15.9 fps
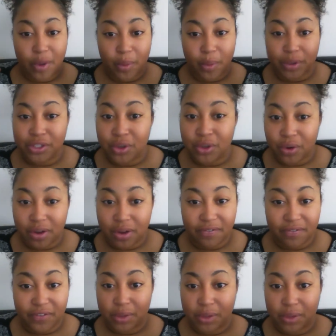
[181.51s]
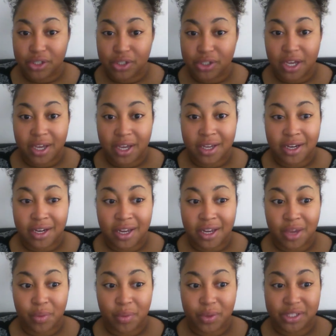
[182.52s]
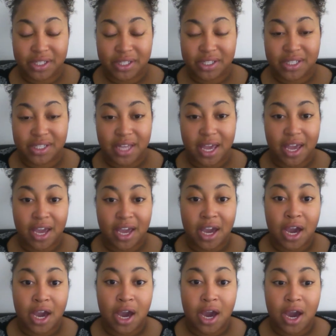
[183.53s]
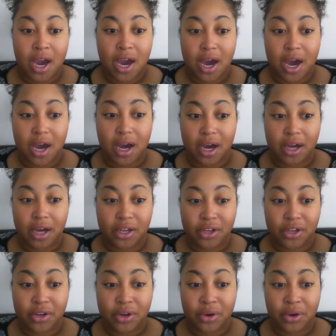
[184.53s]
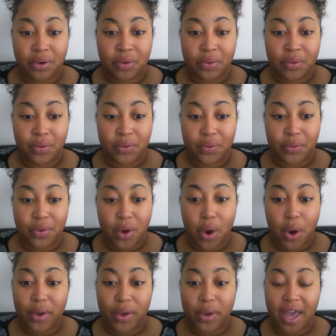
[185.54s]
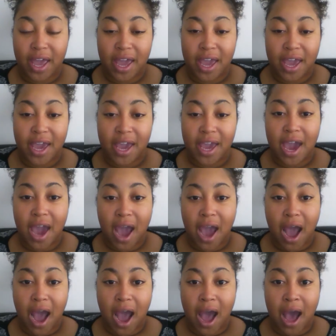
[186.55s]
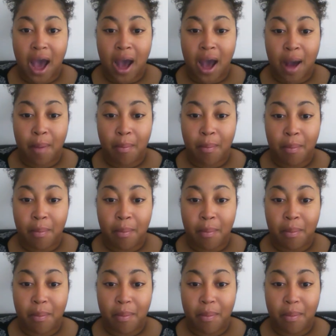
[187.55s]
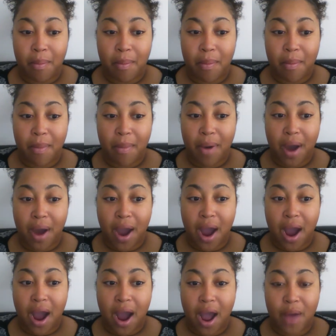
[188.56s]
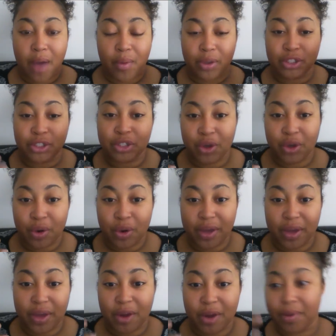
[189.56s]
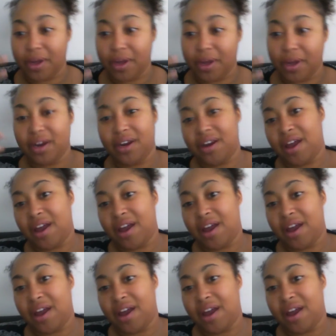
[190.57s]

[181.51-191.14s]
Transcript: There was no confusion. He wasn't saying, uh, you know, okay, um, I want you to go here, but